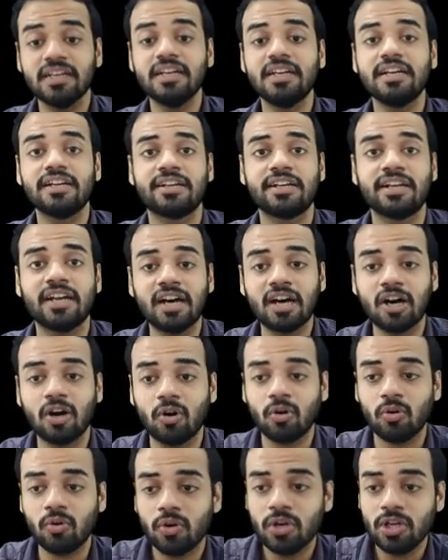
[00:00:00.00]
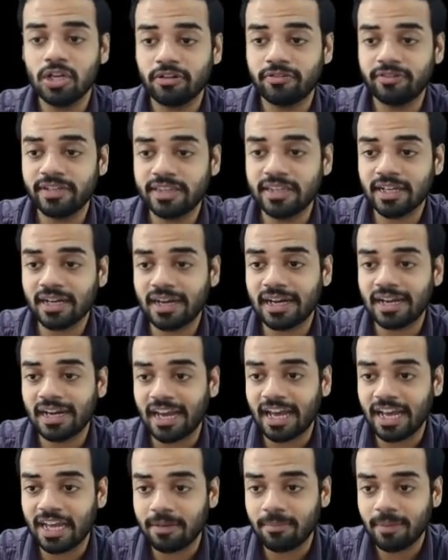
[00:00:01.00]
Now when the
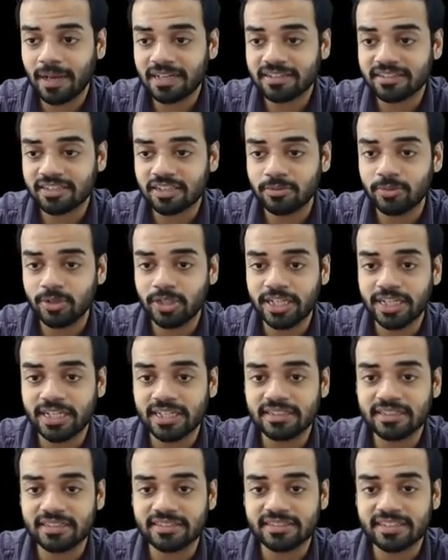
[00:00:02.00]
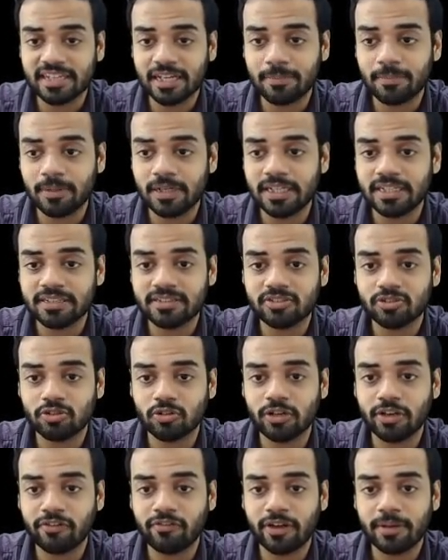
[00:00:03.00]
climax community is established,
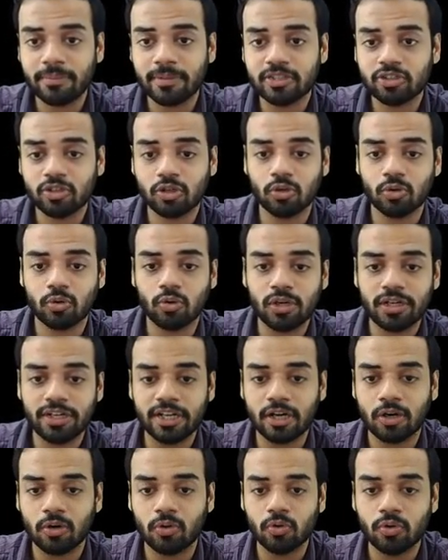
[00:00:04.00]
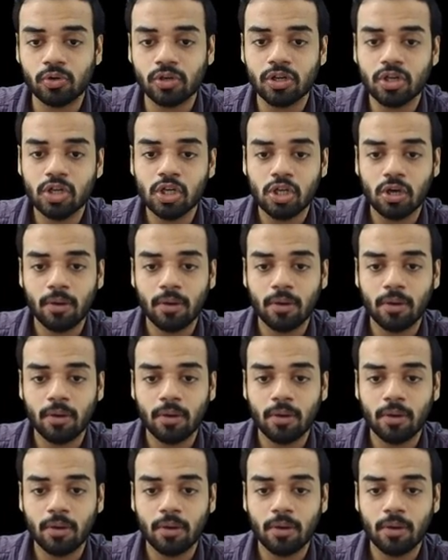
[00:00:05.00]
so if I may scroll down,